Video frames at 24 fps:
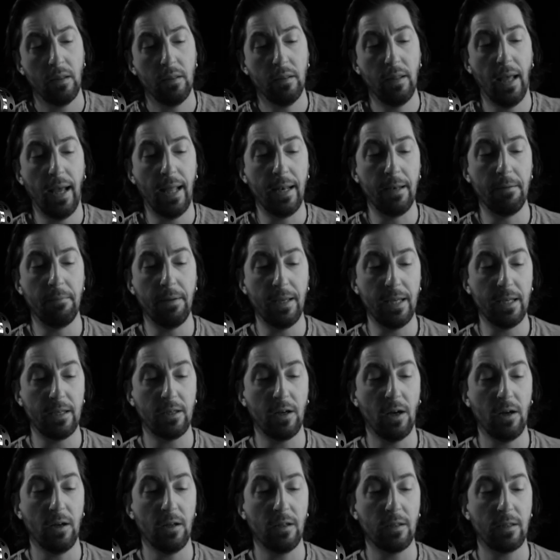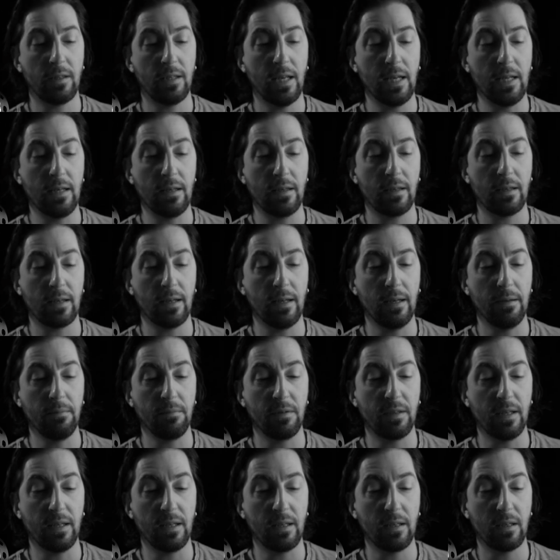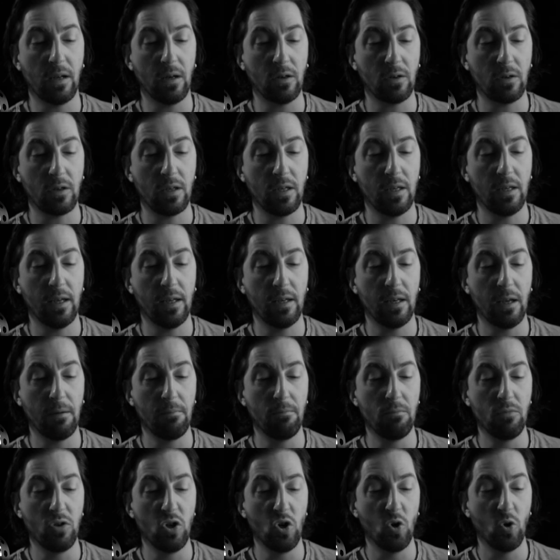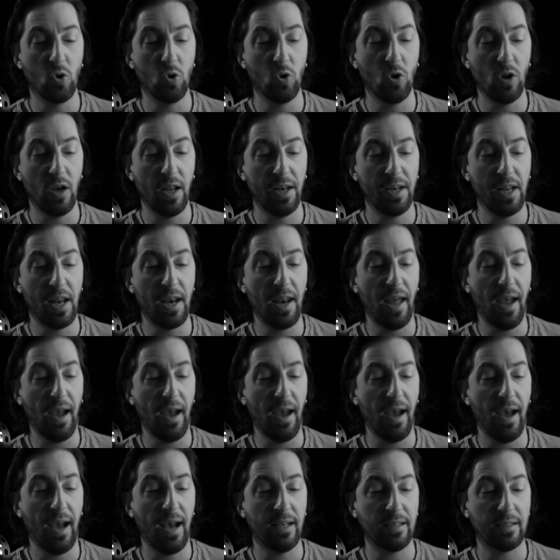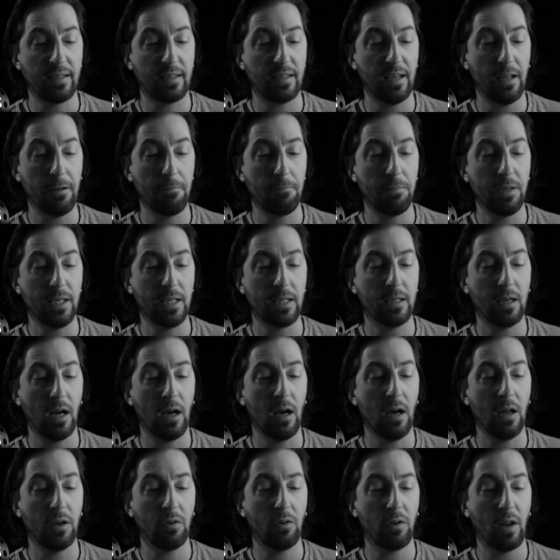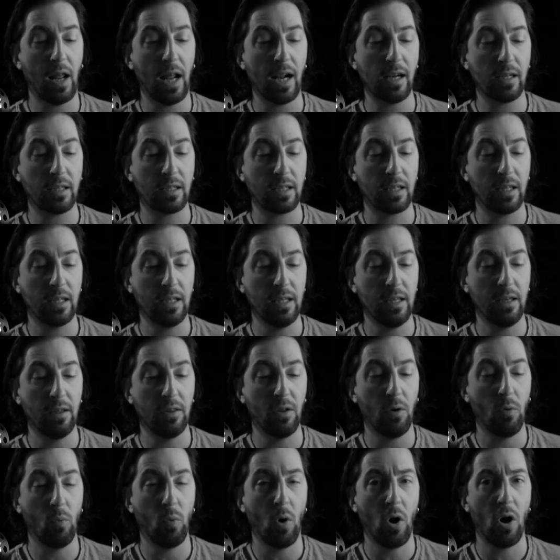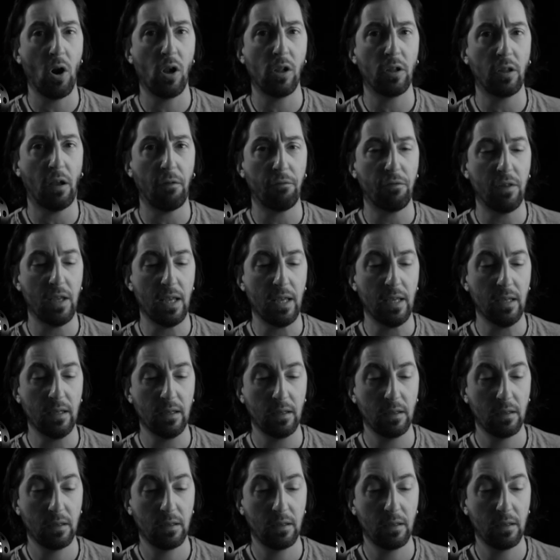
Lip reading: "Then be called 10 times a donkey and a mule and an ass and be gone, or I'll clear the world of thee."